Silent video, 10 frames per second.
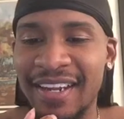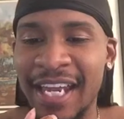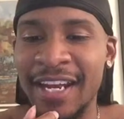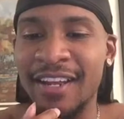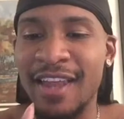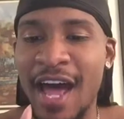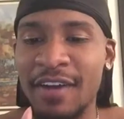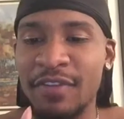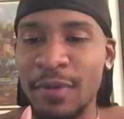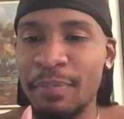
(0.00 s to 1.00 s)
in a lot
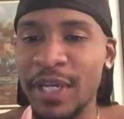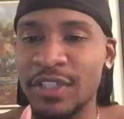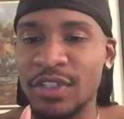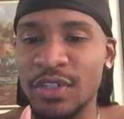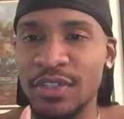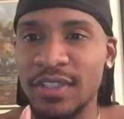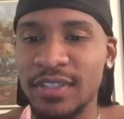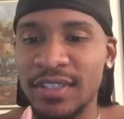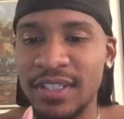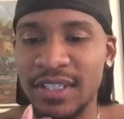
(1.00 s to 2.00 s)
of your
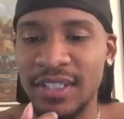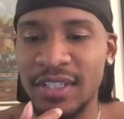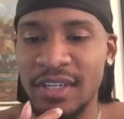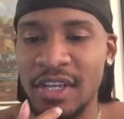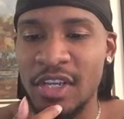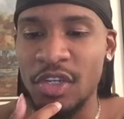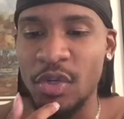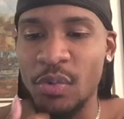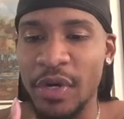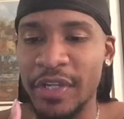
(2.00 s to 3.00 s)
pictures,
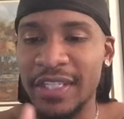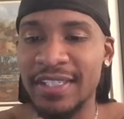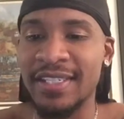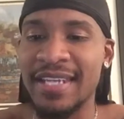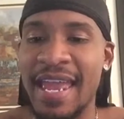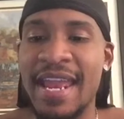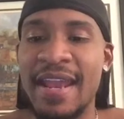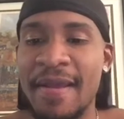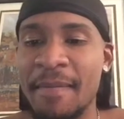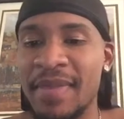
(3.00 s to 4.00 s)
you wear the
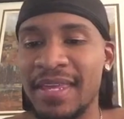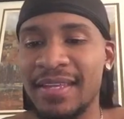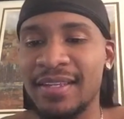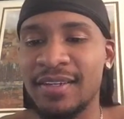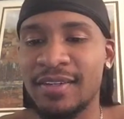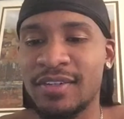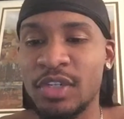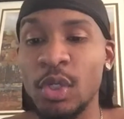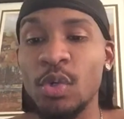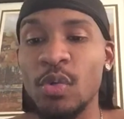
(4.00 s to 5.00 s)
same
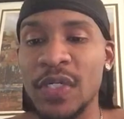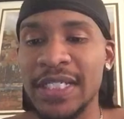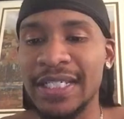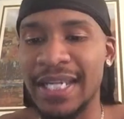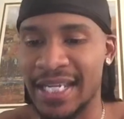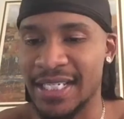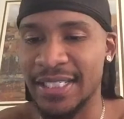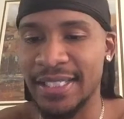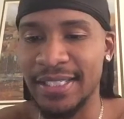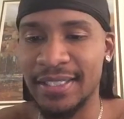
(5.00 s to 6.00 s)
2
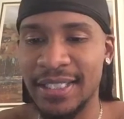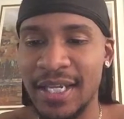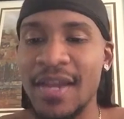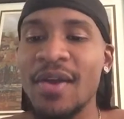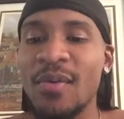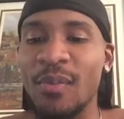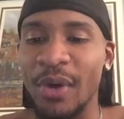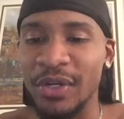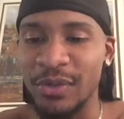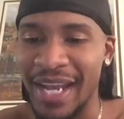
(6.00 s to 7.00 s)
necklaces.
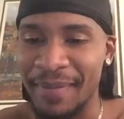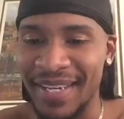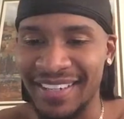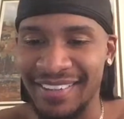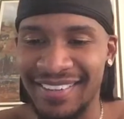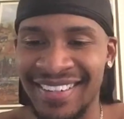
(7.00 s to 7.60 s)
What do they mean?